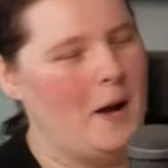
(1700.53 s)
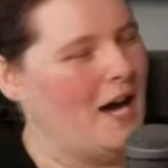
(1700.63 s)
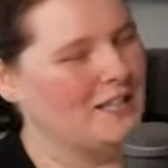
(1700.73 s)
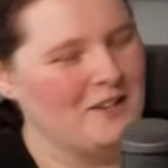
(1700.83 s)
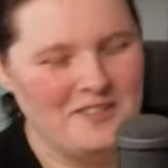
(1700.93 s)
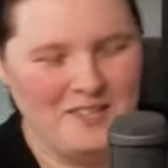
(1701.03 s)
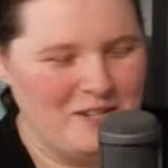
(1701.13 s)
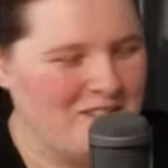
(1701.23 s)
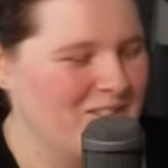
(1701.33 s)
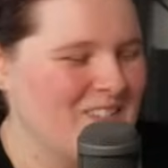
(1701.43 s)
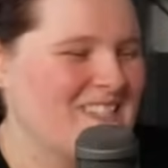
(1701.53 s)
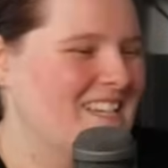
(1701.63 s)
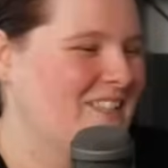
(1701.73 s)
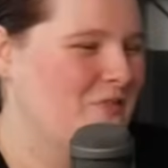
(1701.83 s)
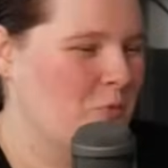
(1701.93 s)
I love that we do this.
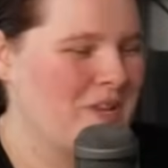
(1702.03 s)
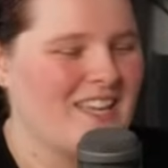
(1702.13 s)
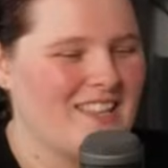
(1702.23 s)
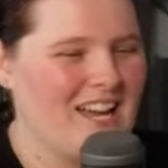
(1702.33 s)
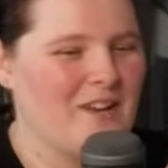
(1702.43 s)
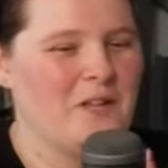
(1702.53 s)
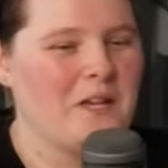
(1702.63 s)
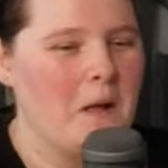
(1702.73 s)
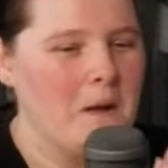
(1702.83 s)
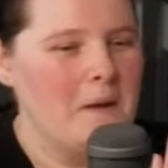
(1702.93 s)
I love that we get the kind of like,